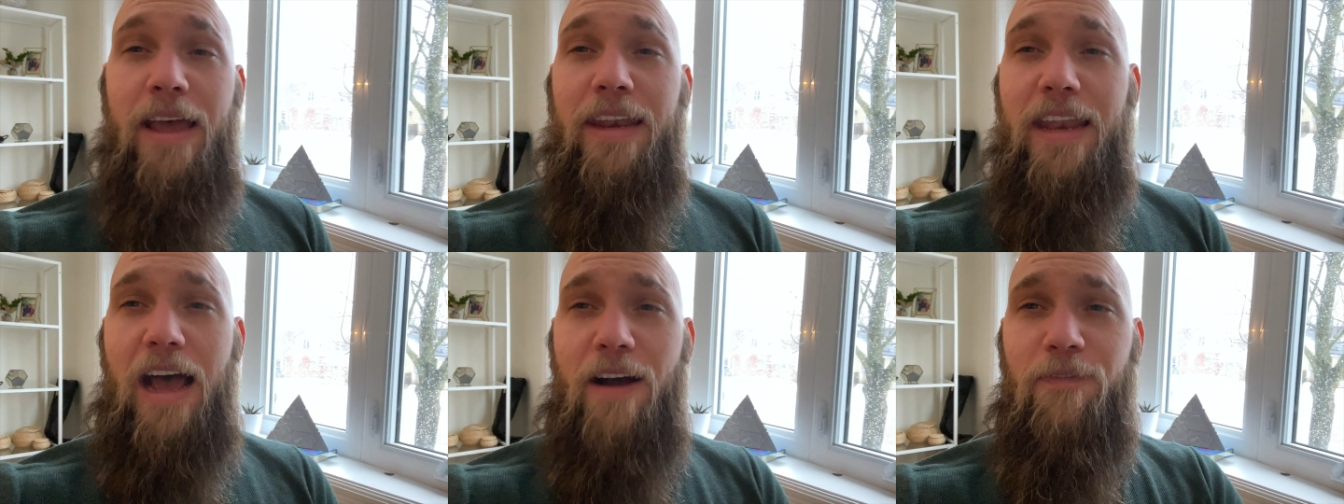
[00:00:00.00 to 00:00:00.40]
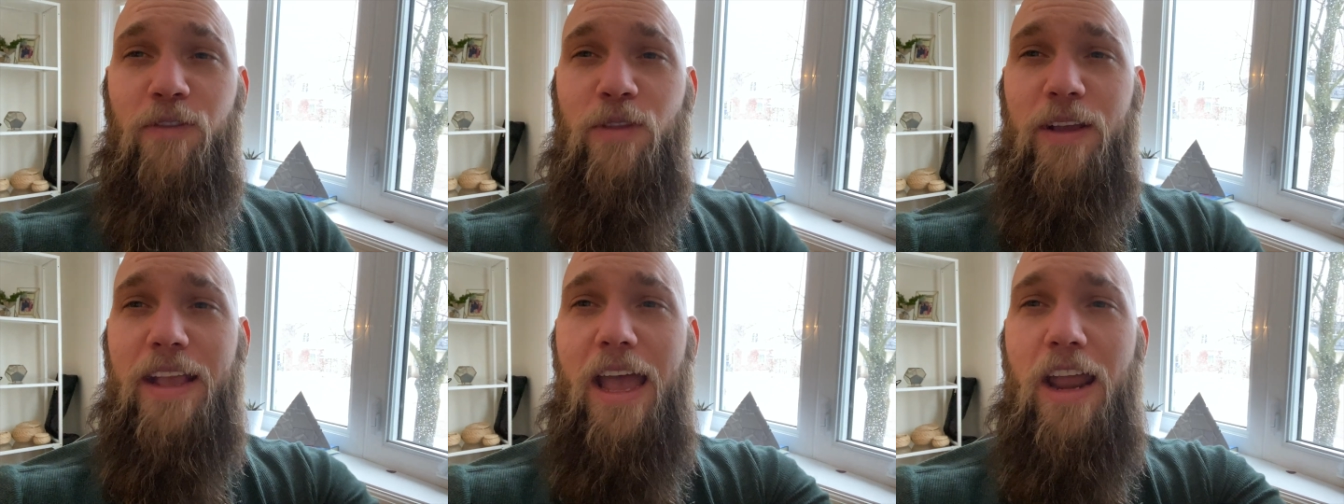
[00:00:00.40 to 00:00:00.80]
Now
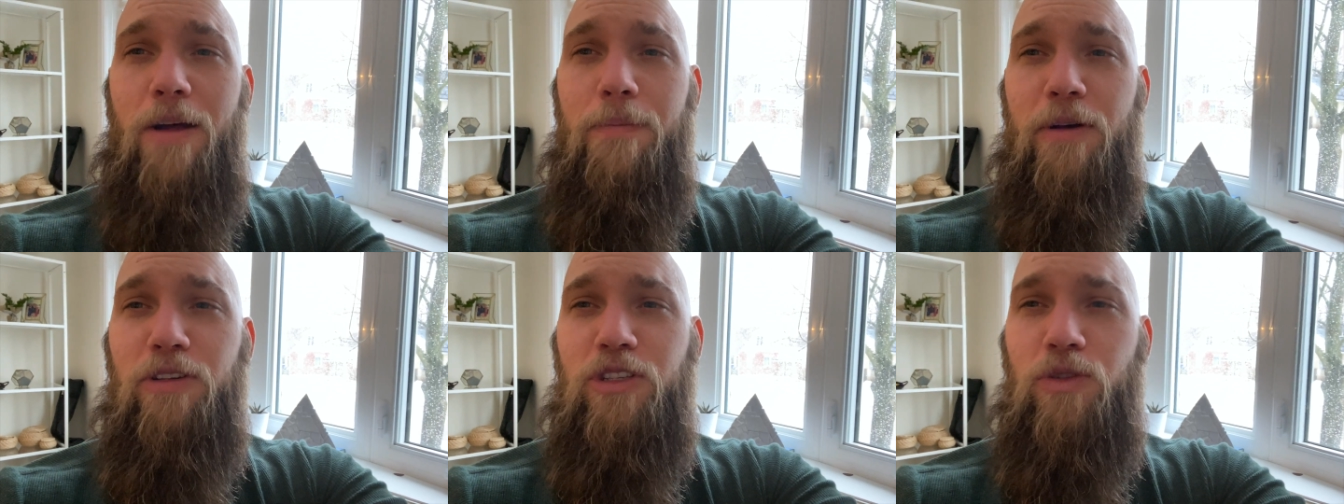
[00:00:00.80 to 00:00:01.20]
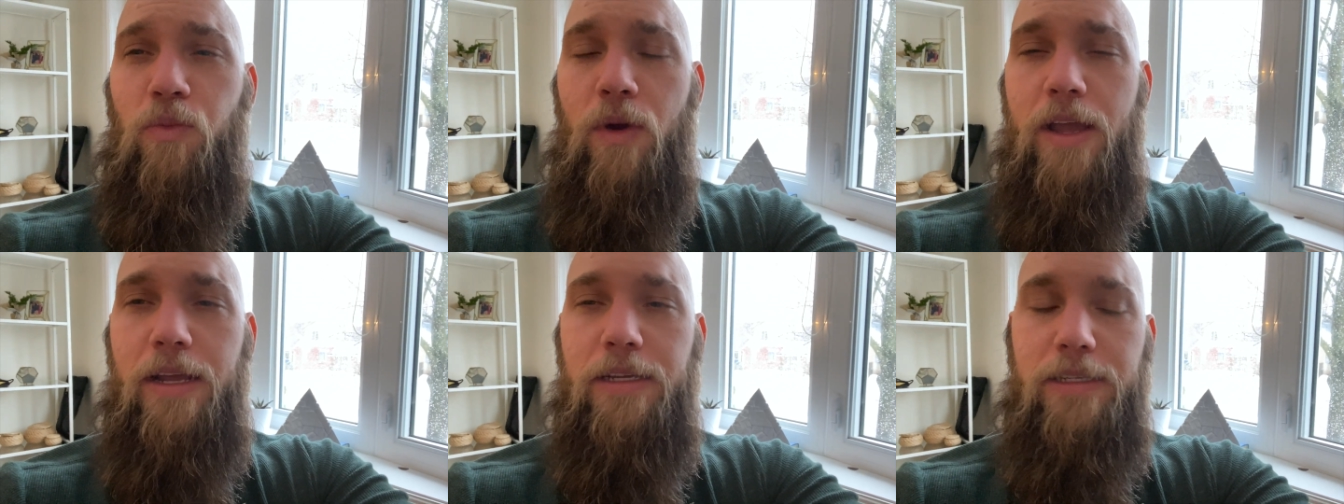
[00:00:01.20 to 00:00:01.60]
for the kettlebell
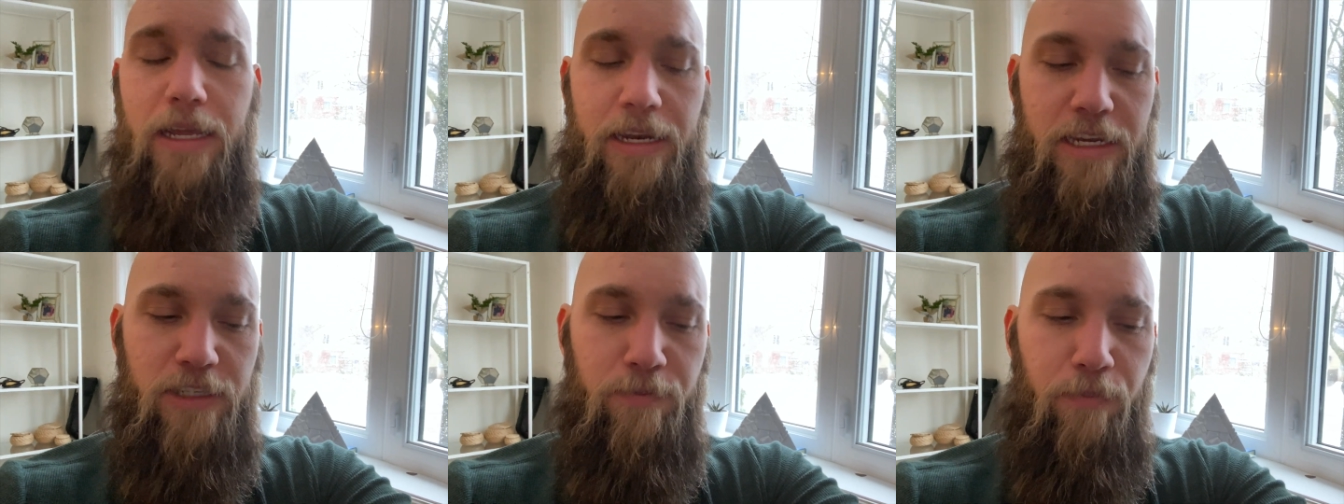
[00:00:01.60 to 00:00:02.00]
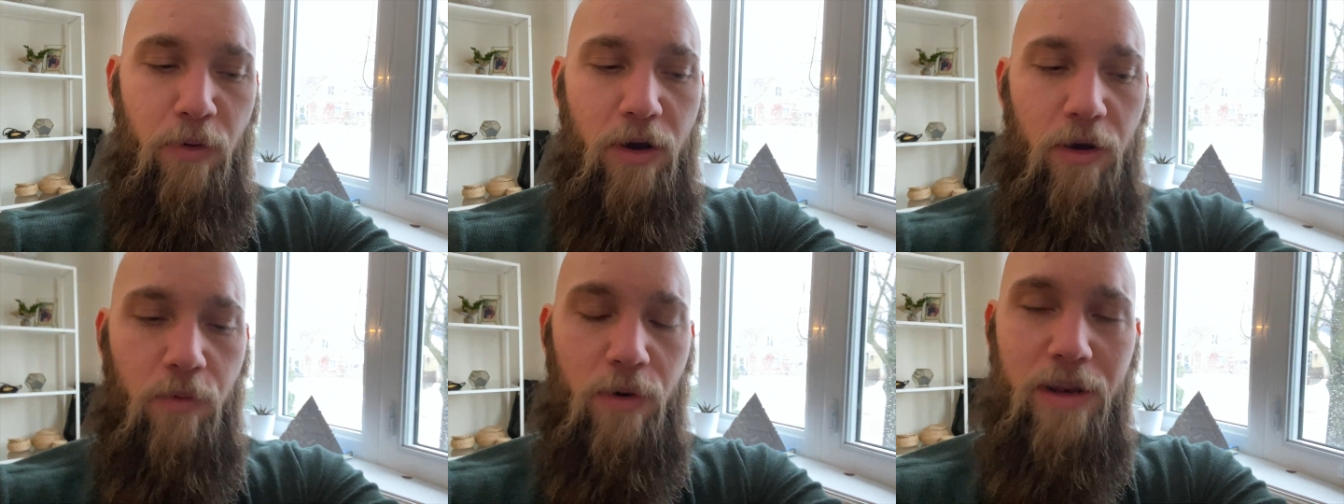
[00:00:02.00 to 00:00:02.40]
swings in his
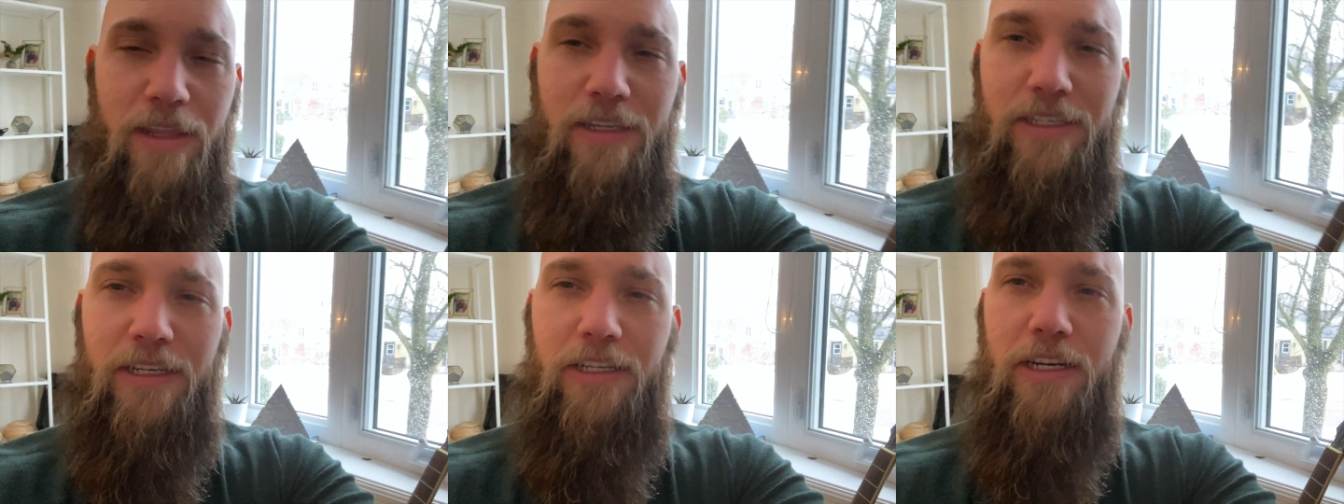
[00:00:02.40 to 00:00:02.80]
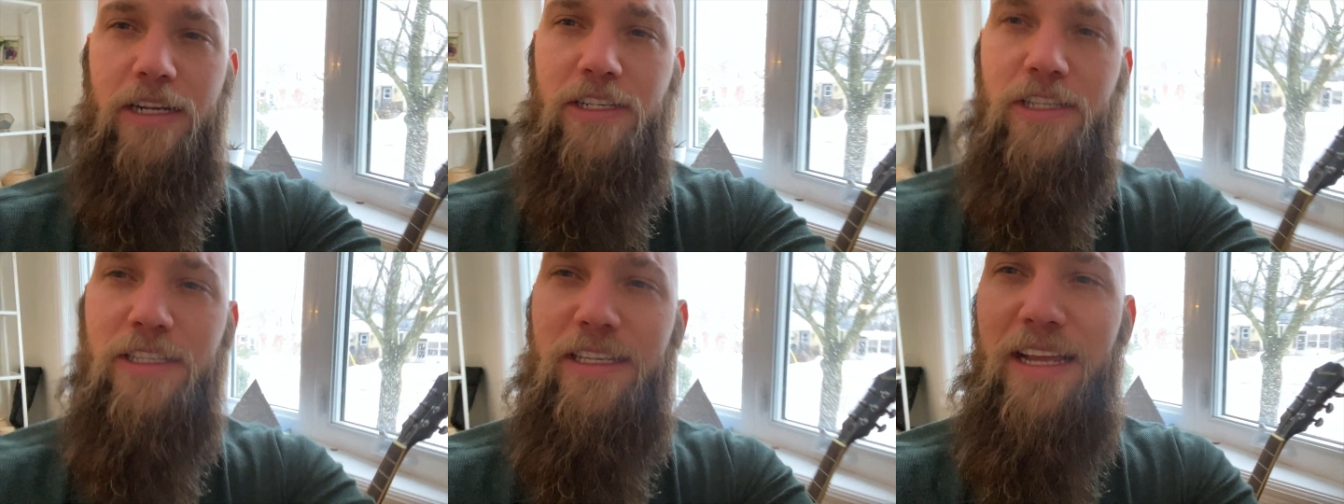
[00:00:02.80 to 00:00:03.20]
book, one of the
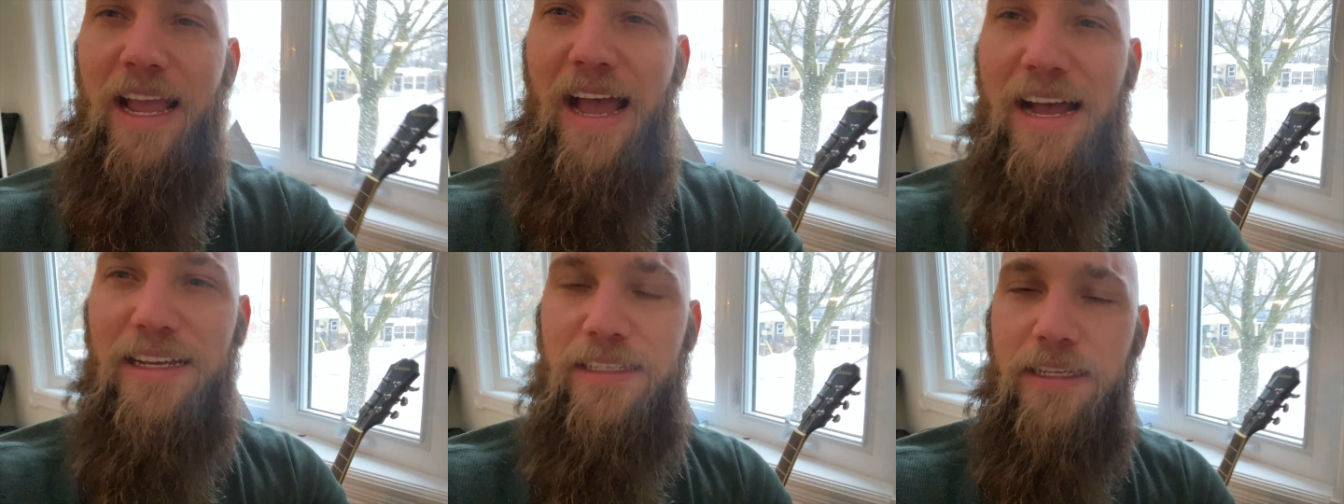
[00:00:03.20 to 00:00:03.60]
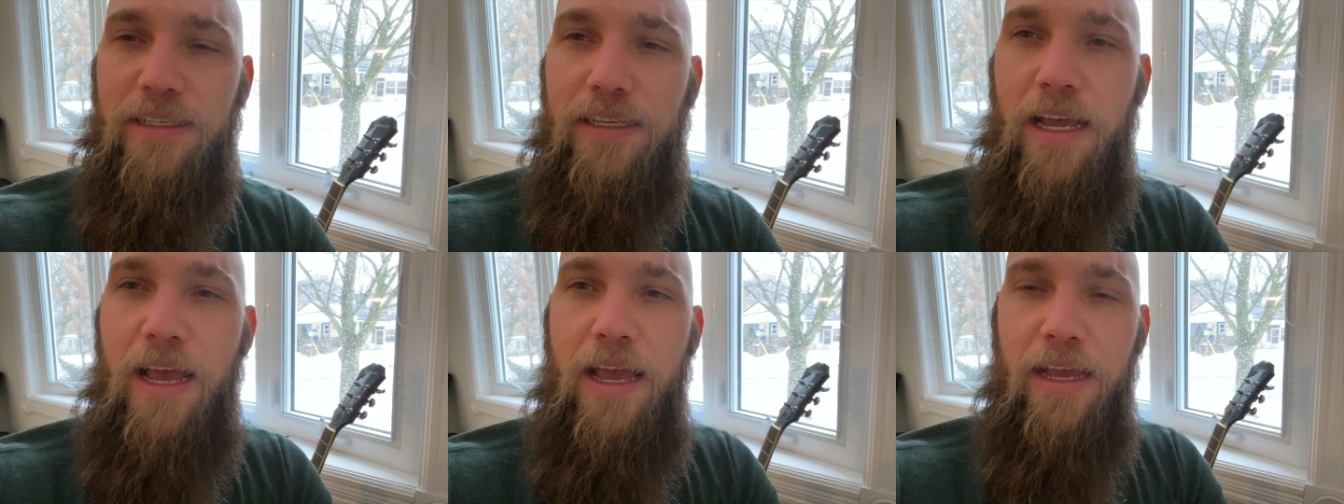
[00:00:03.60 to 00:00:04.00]
suggestions he has
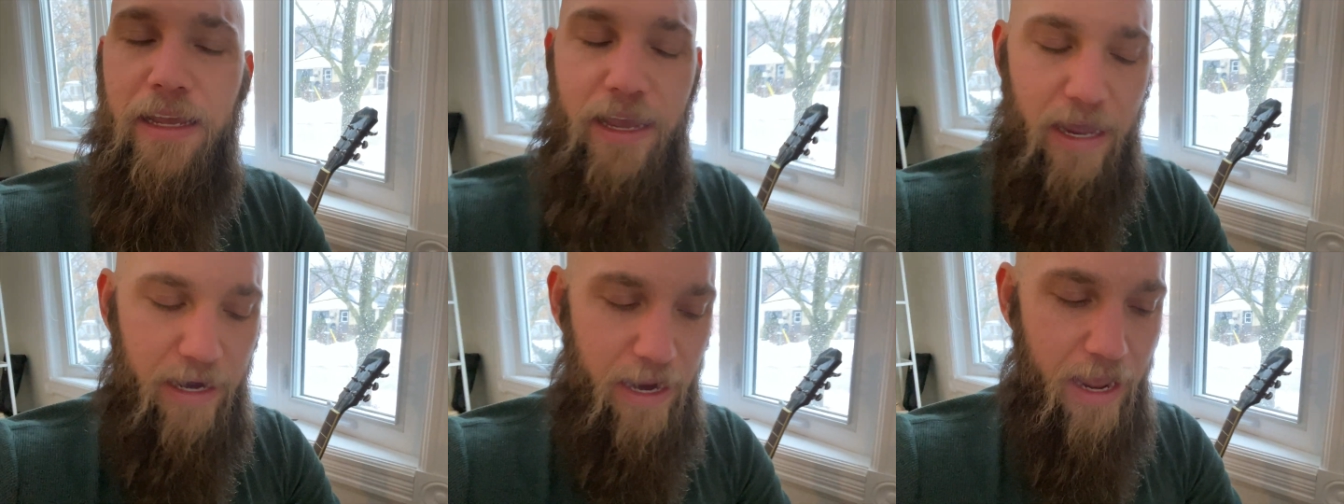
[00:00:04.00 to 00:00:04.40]
is get